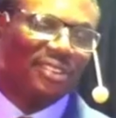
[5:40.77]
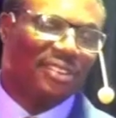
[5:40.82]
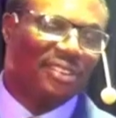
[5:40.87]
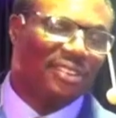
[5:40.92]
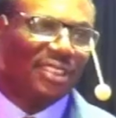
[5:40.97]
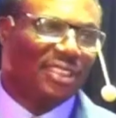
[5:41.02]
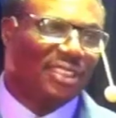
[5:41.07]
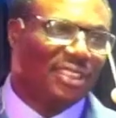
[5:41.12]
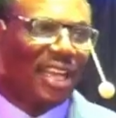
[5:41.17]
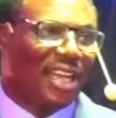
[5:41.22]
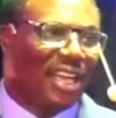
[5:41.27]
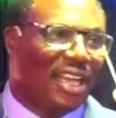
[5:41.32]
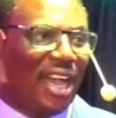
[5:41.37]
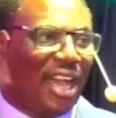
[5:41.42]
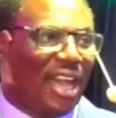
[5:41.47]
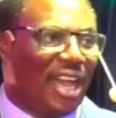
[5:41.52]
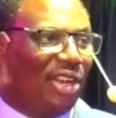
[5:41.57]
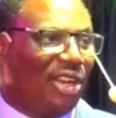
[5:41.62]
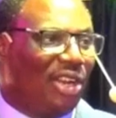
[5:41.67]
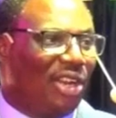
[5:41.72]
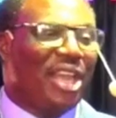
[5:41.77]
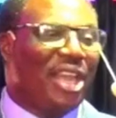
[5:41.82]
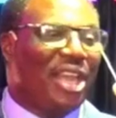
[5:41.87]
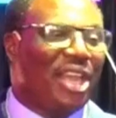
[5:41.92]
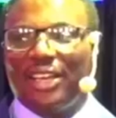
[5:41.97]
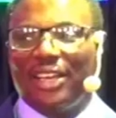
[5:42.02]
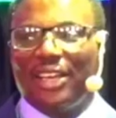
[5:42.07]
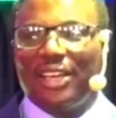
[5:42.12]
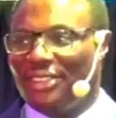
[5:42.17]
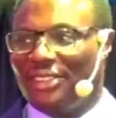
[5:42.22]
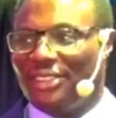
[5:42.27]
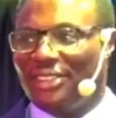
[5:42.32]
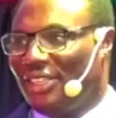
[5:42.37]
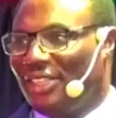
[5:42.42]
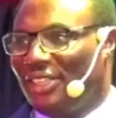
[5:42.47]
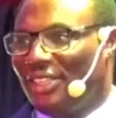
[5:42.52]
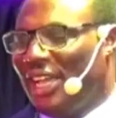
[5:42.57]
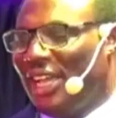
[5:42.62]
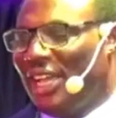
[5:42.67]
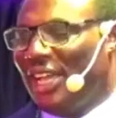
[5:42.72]
Hallelujah.
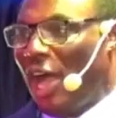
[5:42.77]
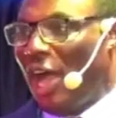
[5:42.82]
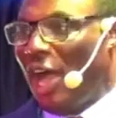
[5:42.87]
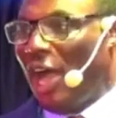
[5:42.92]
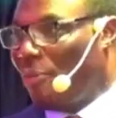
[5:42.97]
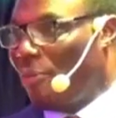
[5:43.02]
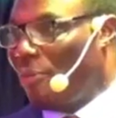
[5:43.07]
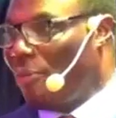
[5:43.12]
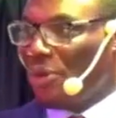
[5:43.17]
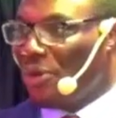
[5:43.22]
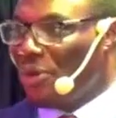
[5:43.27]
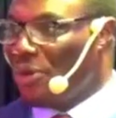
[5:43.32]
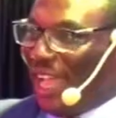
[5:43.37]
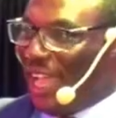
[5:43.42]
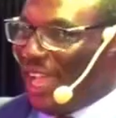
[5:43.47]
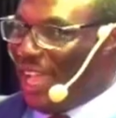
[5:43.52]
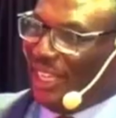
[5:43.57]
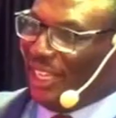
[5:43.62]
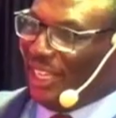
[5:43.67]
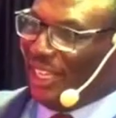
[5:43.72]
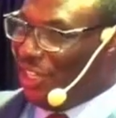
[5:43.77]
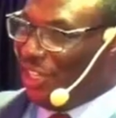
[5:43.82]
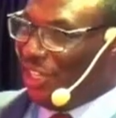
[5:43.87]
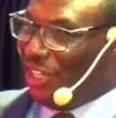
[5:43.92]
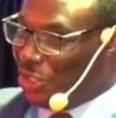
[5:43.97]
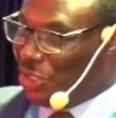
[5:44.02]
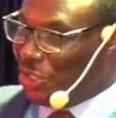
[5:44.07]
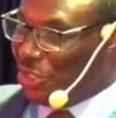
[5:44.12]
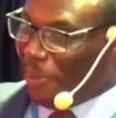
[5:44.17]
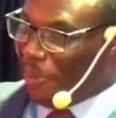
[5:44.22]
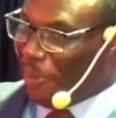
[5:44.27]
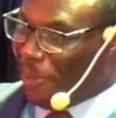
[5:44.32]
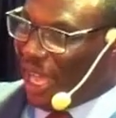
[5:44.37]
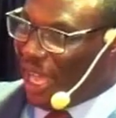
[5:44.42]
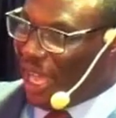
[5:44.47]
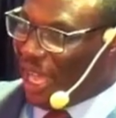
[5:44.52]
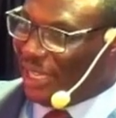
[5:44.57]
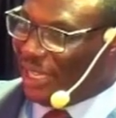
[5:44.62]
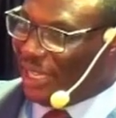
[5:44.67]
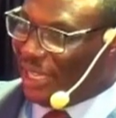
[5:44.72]
I hope you read in the newspaper
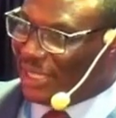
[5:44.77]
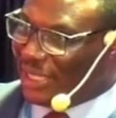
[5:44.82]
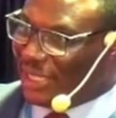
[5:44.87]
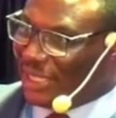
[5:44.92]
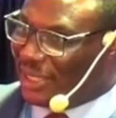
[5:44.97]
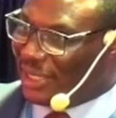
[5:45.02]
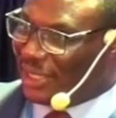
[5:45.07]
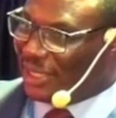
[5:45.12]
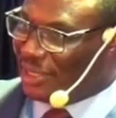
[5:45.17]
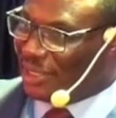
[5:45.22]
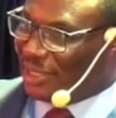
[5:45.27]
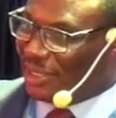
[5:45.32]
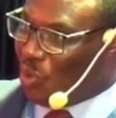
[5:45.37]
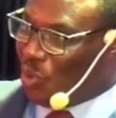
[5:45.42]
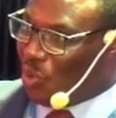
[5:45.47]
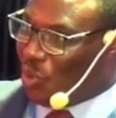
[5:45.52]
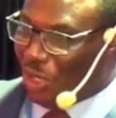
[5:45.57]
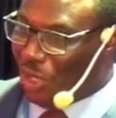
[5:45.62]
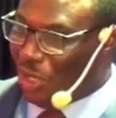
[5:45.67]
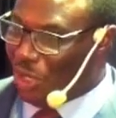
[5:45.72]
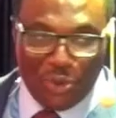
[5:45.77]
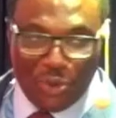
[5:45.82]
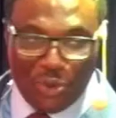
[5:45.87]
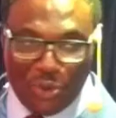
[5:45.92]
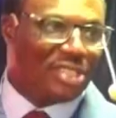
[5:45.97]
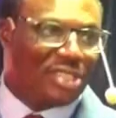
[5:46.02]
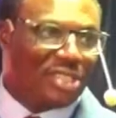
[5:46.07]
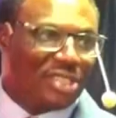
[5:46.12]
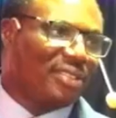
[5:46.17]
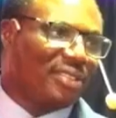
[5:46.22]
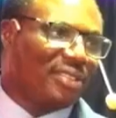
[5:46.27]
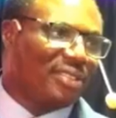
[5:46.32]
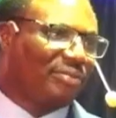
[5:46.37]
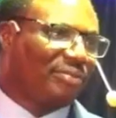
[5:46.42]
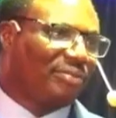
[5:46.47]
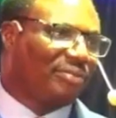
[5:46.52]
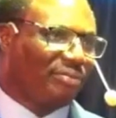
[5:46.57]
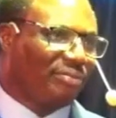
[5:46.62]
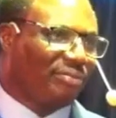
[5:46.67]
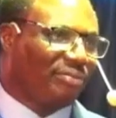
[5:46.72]
last 1 or 2 weeks.
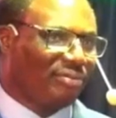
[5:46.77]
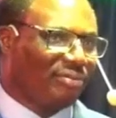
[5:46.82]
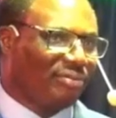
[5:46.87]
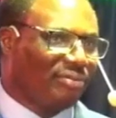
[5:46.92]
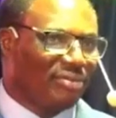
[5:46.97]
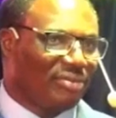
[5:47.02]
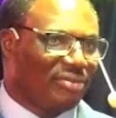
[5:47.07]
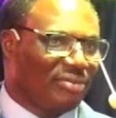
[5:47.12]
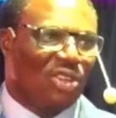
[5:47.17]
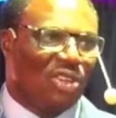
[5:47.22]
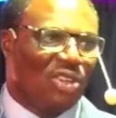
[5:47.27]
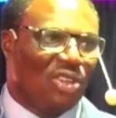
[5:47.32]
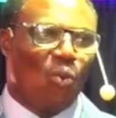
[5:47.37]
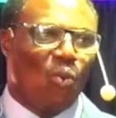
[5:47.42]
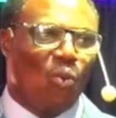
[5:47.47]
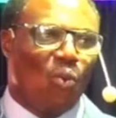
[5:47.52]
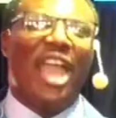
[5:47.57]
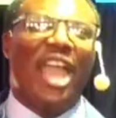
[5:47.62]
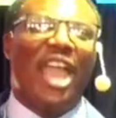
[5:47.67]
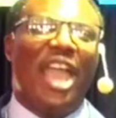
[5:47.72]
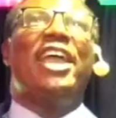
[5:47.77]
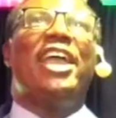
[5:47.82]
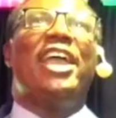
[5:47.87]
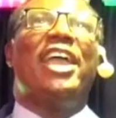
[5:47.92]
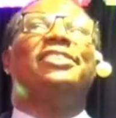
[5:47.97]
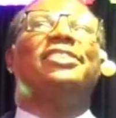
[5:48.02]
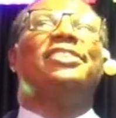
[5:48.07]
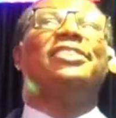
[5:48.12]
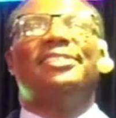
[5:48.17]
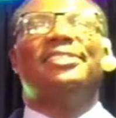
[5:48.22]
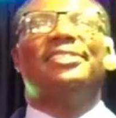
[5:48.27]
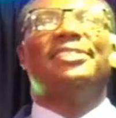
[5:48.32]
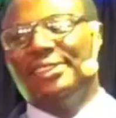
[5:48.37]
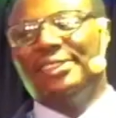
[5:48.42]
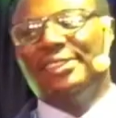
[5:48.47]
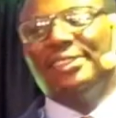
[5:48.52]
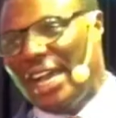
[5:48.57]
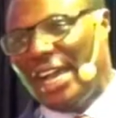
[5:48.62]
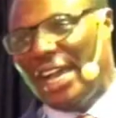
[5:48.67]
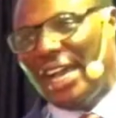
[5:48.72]
When, I
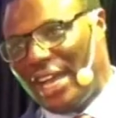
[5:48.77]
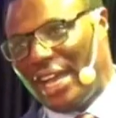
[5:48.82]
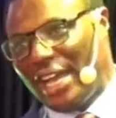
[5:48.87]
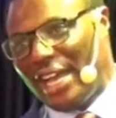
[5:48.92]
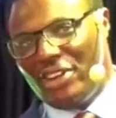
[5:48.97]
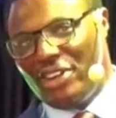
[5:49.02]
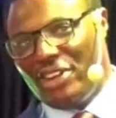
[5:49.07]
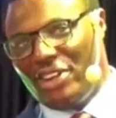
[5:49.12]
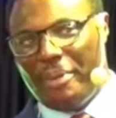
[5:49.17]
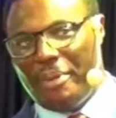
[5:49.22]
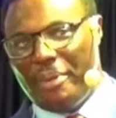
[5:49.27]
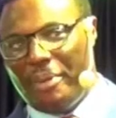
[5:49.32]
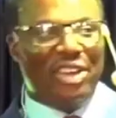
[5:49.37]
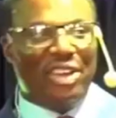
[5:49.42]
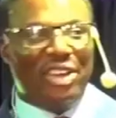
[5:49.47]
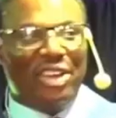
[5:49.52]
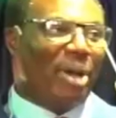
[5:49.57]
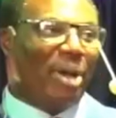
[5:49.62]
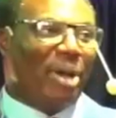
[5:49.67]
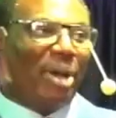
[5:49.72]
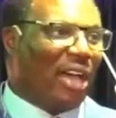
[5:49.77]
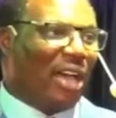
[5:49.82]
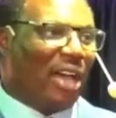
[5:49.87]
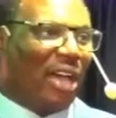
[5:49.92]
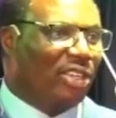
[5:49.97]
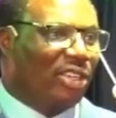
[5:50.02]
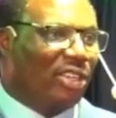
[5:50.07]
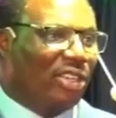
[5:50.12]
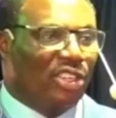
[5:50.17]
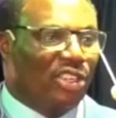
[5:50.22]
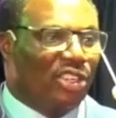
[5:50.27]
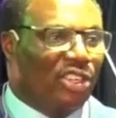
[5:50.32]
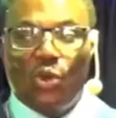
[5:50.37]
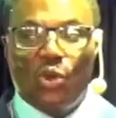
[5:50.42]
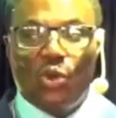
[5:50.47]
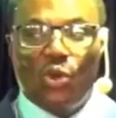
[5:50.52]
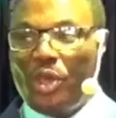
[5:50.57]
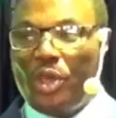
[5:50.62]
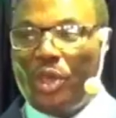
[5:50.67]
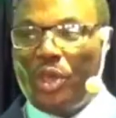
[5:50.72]
cannot remember the number now, the
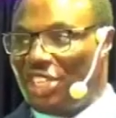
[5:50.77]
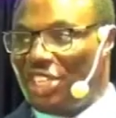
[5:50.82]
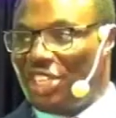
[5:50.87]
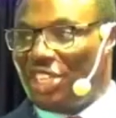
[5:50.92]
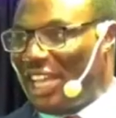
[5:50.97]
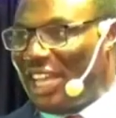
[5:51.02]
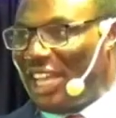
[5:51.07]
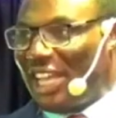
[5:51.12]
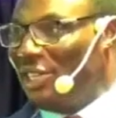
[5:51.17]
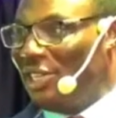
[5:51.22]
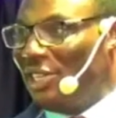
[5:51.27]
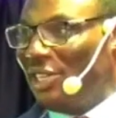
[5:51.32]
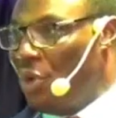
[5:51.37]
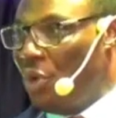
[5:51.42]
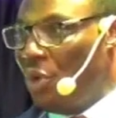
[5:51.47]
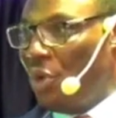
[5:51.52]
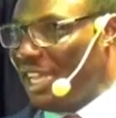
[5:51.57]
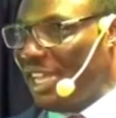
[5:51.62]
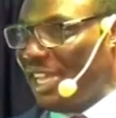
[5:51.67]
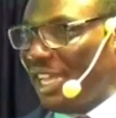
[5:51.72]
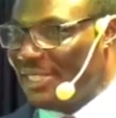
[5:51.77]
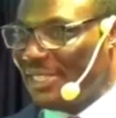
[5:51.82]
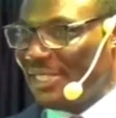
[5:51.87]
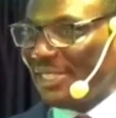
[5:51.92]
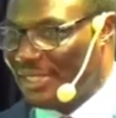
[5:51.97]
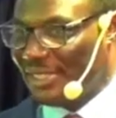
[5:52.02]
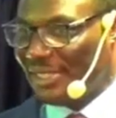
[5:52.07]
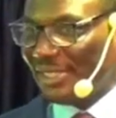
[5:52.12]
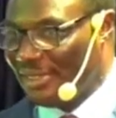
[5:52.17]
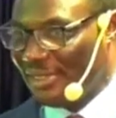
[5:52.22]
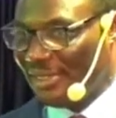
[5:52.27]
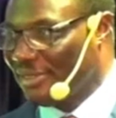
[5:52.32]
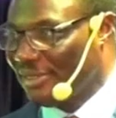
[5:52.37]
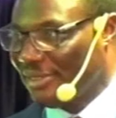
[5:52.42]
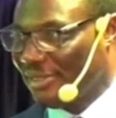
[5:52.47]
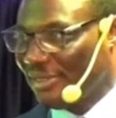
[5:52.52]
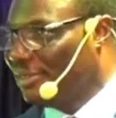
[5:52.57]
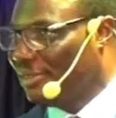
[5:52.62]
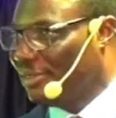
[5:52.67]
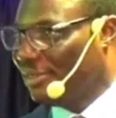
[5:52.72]
witches and the wizards,
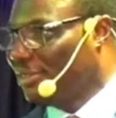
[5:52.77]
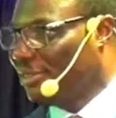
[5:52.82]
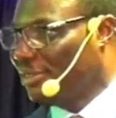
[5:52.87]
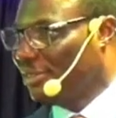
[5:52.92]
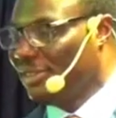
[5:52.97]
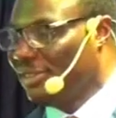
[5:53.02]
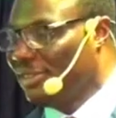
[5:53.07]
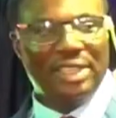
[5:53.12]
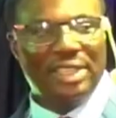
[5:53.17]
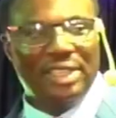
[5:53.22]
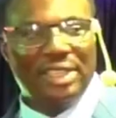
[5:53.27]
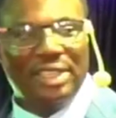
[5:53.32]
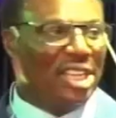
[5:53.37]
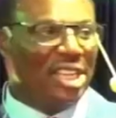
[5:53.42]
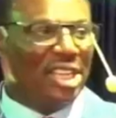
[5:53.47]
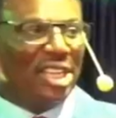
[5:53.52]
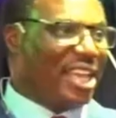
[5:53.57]
they said they are